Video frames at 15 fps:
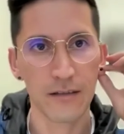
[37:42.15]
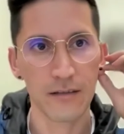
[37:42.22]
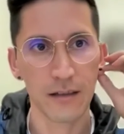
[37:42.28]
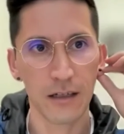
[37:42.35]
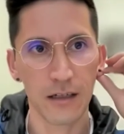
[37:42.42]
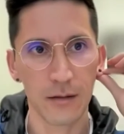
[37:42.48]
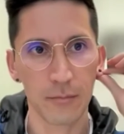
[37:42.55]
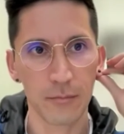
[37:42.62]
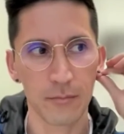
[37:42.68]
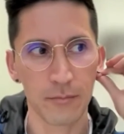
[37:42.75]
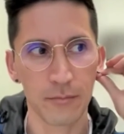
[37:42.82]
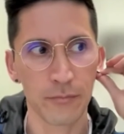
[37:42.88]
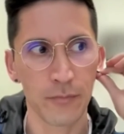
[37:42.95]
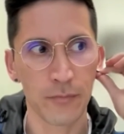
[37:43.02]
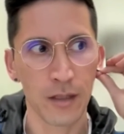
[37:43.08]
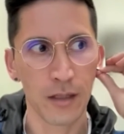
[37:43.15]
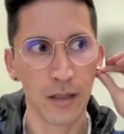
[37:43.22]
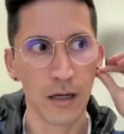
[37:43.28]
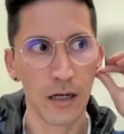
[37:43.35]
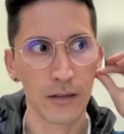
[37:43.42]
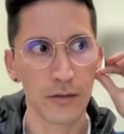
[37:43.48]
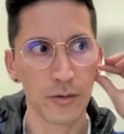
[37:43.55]
I'm
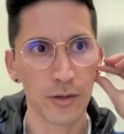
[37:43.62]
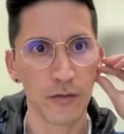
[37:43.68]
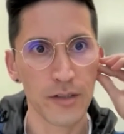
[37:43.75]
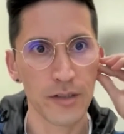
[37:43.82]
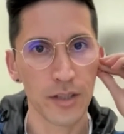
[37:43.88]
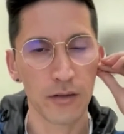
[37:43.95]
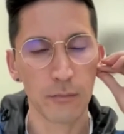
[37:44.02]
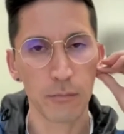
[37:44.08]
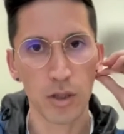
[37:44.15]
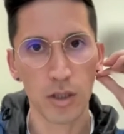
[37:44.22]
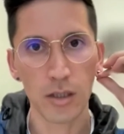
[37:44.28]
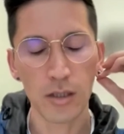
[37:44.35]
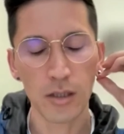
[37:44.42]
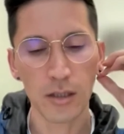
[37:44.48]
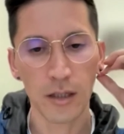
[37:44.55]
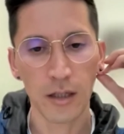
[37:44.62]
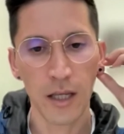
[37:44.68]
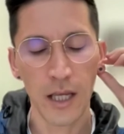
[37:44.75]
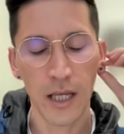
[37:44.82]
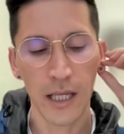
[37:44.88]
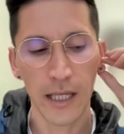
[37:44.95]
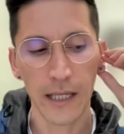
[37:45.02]
at the University of Bern,
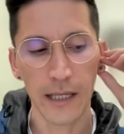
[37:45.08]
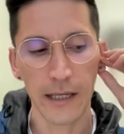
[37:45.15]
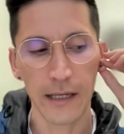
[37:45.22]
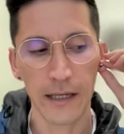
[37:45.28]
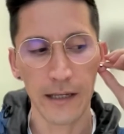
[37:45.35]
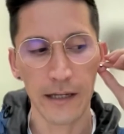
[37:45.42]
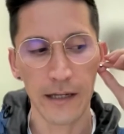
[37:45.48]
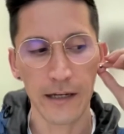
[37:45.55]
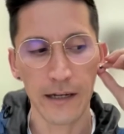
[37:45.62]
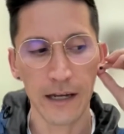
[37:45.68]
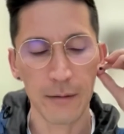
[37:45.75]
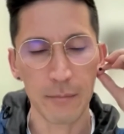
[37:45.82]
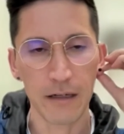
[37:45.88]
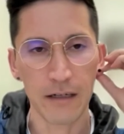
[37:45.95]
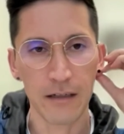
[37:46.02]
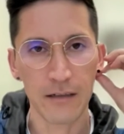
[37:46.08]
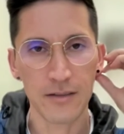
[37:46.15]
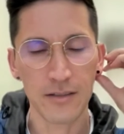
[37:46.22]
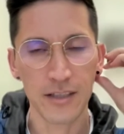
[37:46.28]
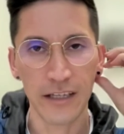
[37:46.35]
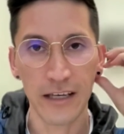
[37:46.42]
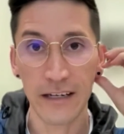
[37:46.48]
and I'm a
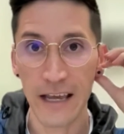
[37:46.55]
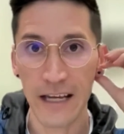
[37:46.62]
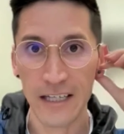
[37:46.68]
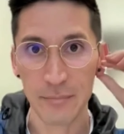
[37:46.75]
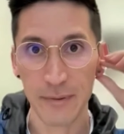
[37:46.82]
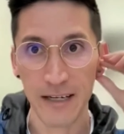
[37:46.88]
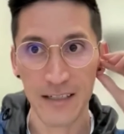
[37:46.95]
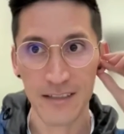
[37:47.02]
Chilean expat.